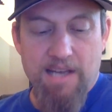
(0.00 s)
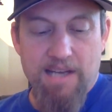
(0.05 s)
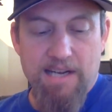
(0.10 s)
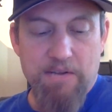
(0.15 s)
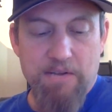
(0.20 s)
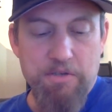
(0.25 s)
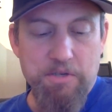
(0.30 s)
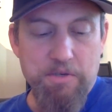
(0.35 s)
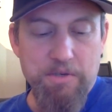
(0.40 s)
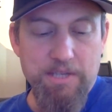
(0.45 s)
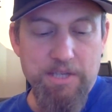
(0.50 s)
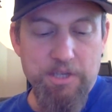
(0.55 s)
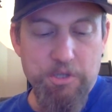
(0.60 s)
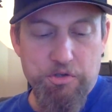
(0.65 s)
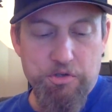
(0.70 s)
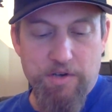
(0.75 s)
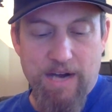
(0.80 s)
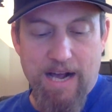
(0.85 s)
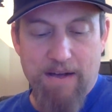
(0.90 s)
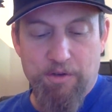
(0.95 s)
Now, during their
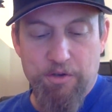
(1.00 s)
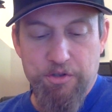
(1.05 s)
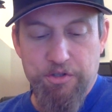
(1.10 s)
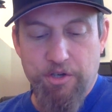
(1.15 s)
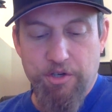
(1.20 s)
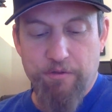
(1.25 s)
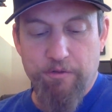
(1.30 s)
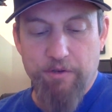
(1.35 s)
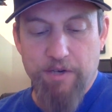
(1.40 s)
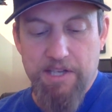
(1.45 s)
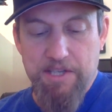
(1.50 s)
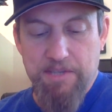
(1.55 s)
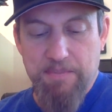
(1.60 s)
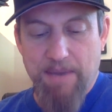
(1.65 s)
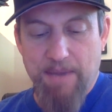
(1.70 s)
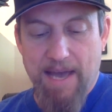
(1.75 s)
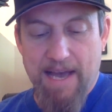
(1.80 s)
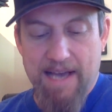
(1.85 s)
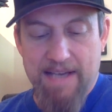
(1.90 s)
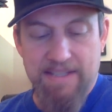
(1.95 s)
travels, our friends
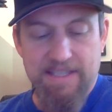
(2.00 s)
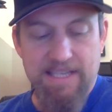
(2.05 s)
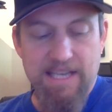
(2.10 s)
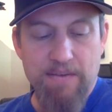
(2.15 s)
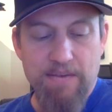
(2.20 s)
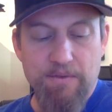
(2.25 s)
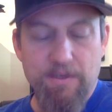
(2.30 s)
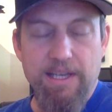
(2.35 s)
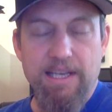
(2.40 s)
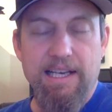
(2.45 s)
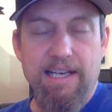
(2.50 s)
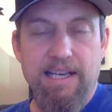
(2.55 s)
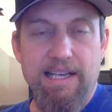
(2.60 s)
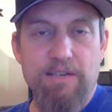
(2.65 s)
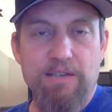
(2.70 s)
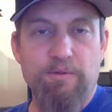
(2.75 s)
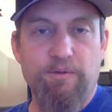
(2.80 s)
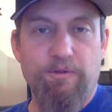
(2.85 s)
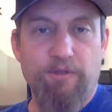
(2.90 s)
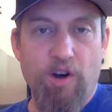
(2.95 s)
passed every
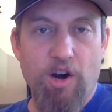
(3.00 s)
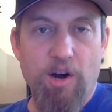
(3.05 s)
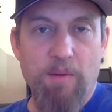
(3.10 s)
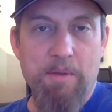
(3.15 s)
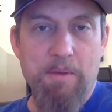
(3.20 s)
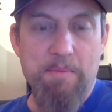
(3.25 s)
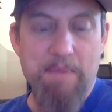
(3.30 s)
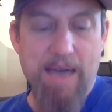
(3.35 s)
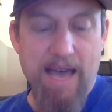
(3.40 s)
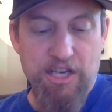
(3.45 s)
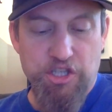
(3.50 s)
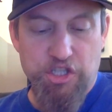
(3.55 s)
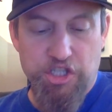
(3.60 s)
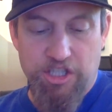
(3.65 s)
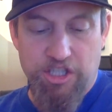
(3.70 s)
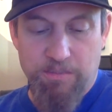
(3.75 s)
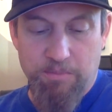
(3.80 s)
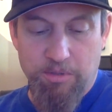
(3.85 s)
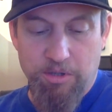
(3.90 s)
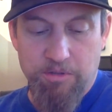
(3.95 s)
kind of farm
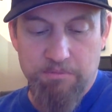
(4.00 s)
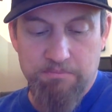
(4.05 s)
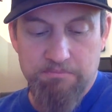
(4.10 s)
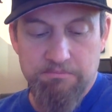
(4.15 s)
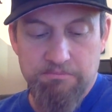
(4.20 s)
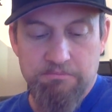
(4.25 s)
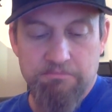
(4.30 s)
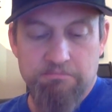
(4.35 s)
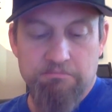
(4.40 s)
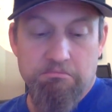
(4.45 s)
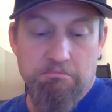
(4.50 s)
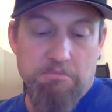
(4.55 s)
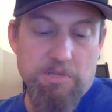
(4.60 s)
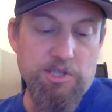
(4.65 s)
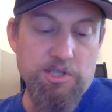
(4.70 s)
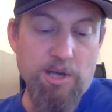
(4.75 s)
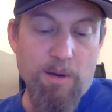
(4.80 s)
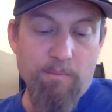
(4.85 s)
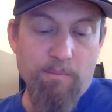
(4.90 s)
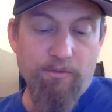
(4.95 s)
imaginable.
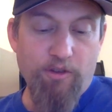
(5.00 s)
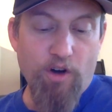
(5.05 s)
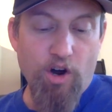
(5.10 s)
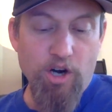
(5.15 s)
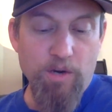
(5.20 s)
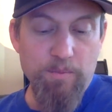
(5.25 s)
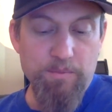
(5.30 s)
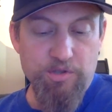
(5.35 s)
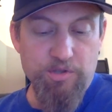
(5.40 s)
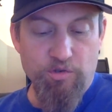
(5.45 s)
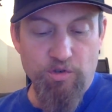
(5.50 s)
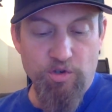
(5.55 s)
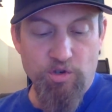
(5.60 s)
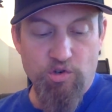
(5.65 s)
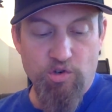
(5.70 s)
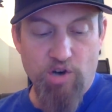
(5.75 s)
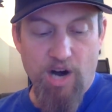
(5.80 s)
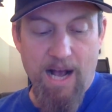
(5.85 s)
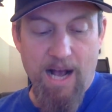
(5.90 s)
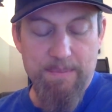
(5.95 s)
Some farms grew
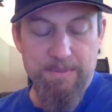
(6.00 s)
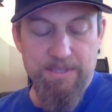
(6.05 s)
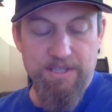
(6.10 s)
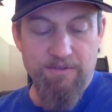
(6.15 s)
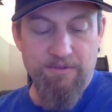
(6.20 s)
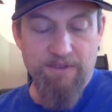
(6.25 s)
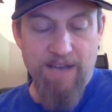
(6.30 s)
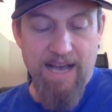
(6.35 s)
crops in